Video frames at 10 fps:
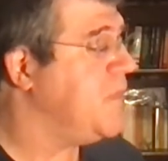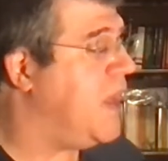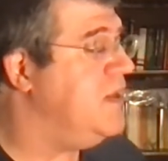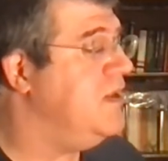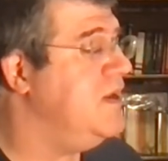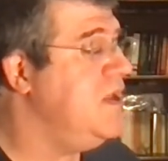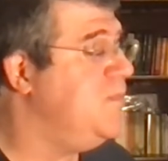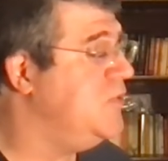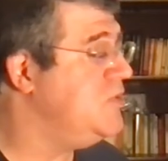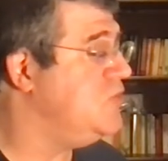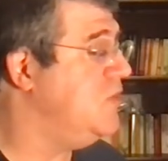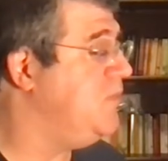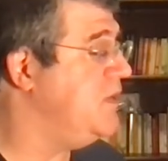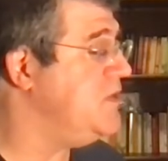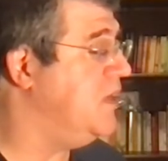And then he puts
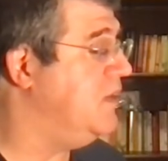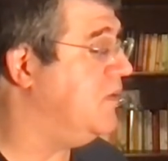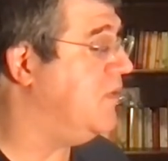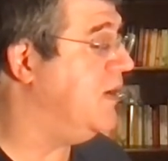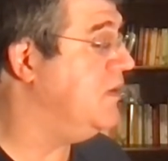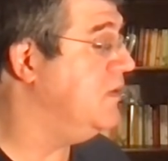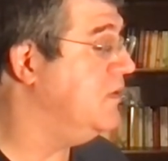triplets in there, right?